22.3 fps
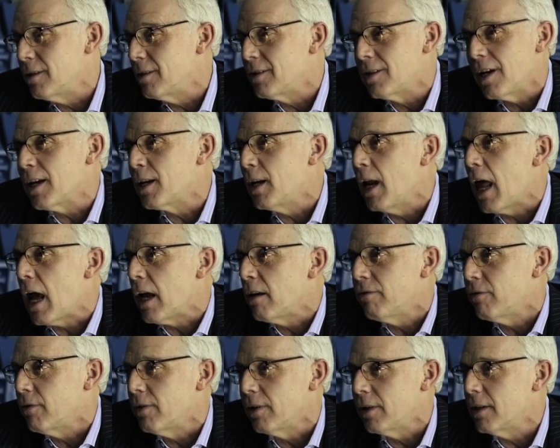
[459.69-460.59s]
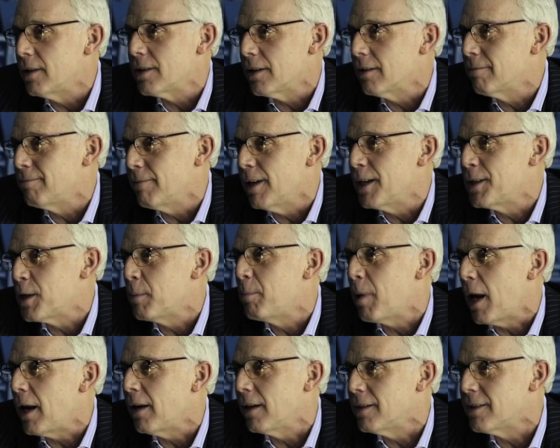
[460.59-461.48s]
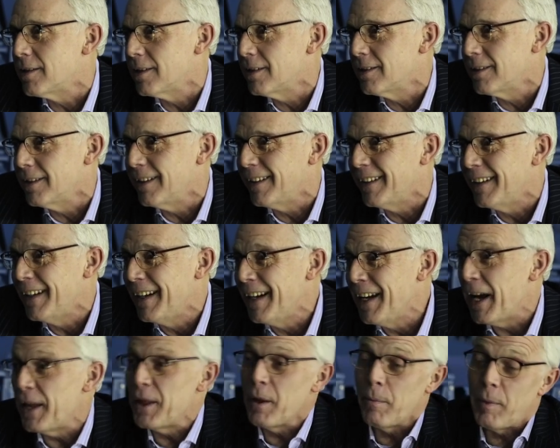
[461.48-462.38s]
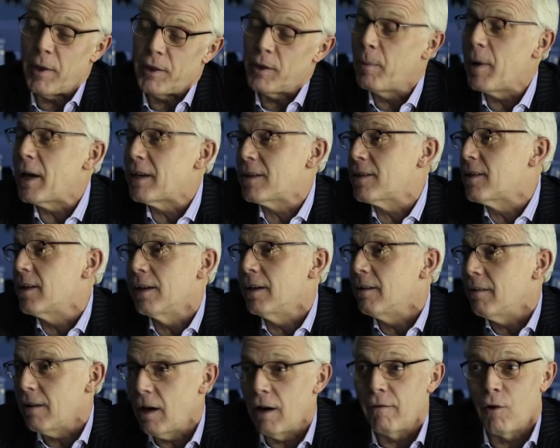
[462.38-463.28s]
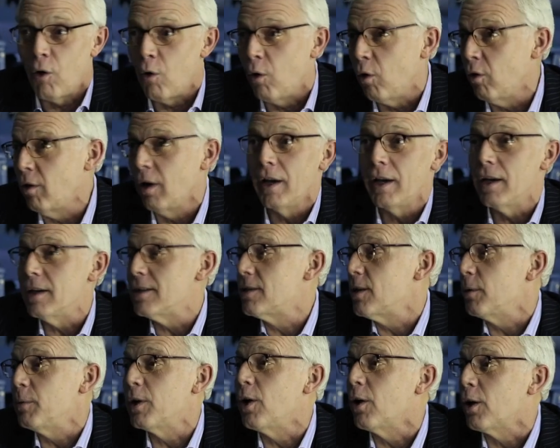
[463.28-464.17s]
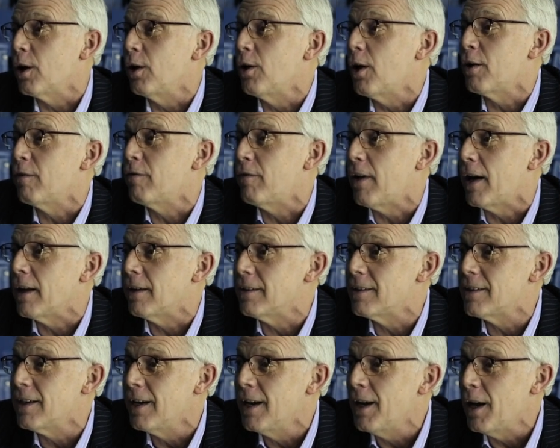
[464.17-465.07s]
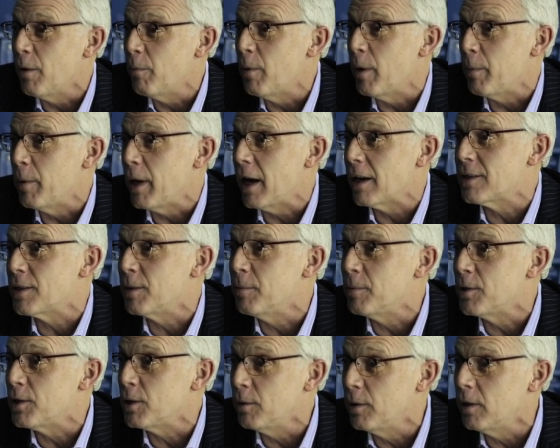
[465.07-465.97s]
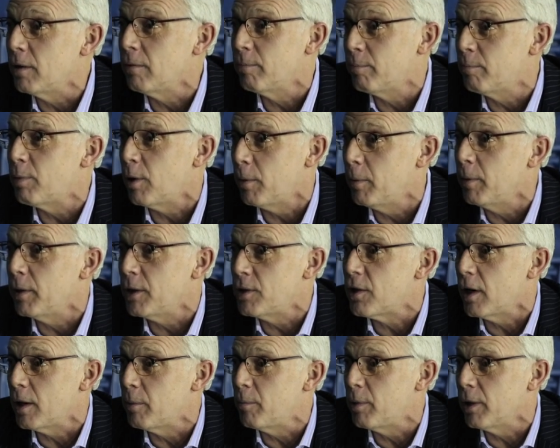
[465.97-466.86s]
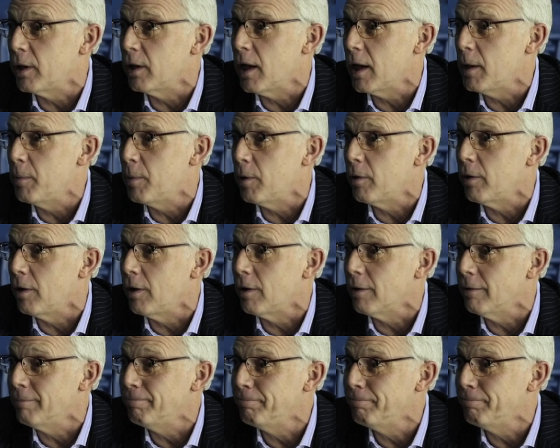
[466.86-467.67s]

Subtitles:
It's like life. It's a balance, isn't it? And the best thing of all is that we got a lot of fans, and when we ask them to, they'll probably try and bring a neighbour along.